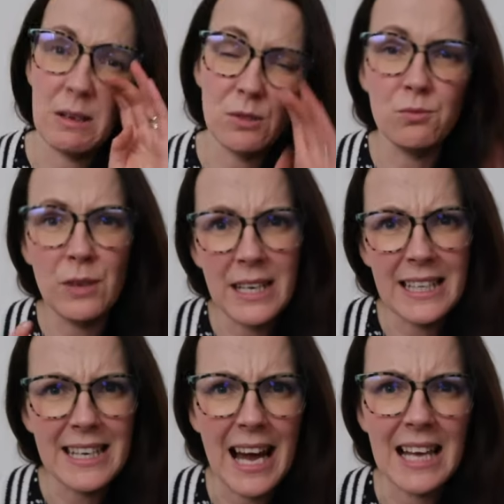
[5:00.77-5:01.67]
It was
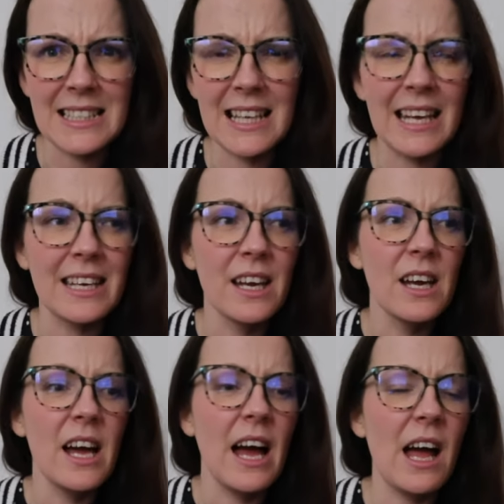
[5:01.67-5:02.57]
really nice, like
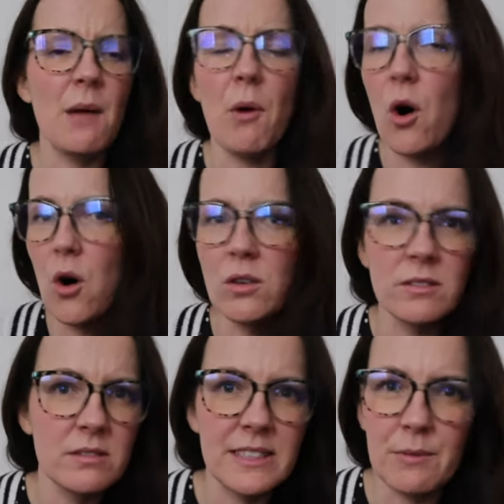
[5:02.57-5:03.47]

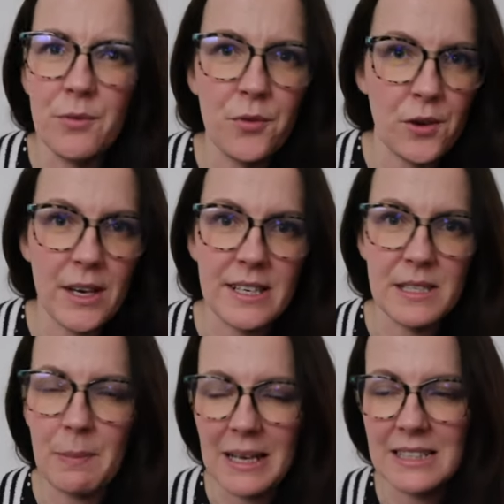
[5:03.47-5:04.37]
all sin-free
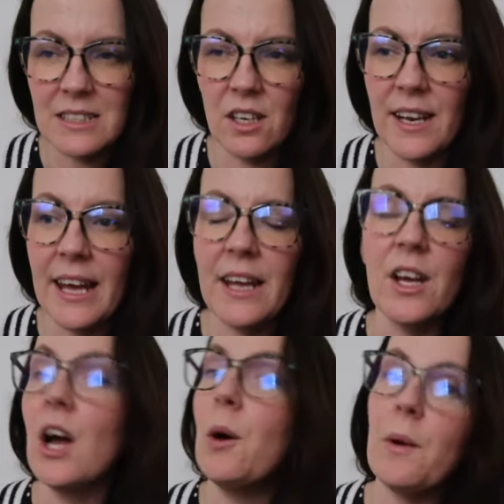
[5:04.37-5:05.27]
spices on it,
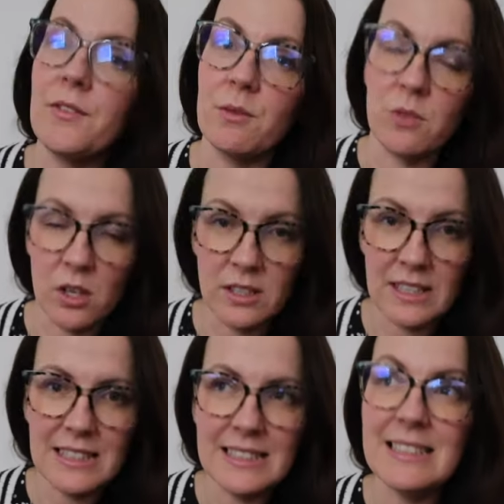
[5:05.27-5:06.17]
with some long
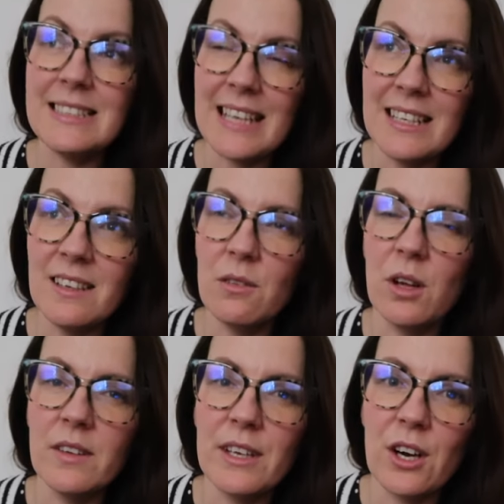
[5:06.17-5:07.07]
stem,
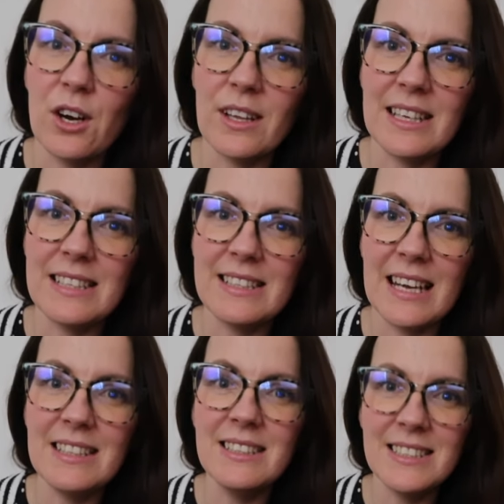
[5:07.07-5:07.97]
what do they call it,
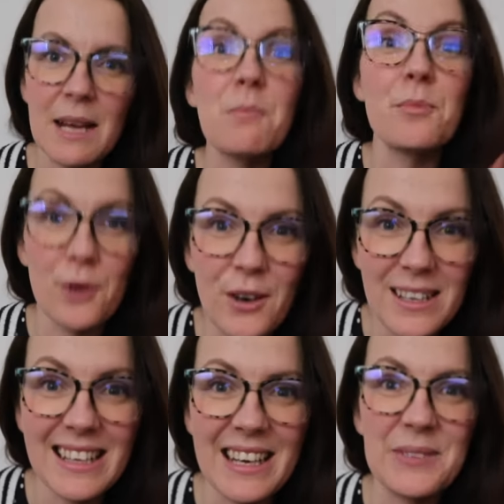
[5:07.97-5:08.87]
tender stem
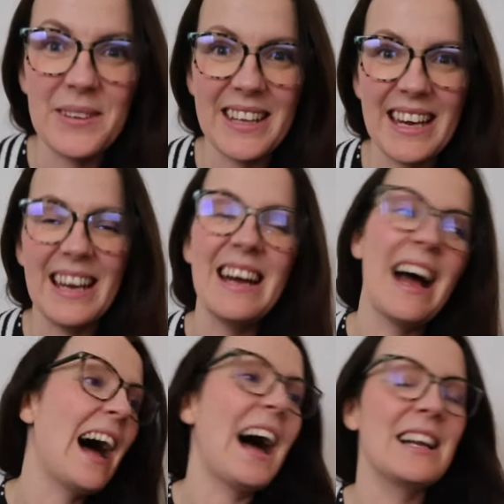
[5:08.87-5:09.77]
broccoli with it,
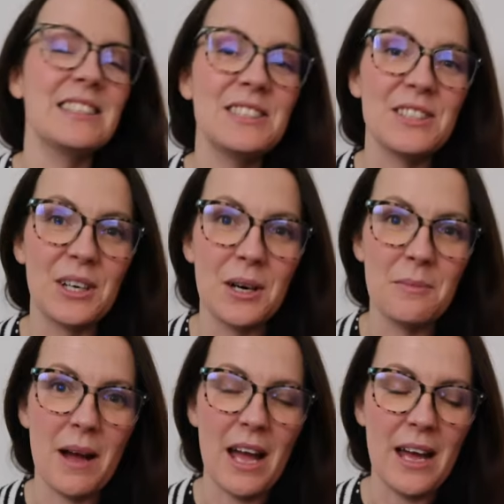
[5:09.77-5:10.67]
and some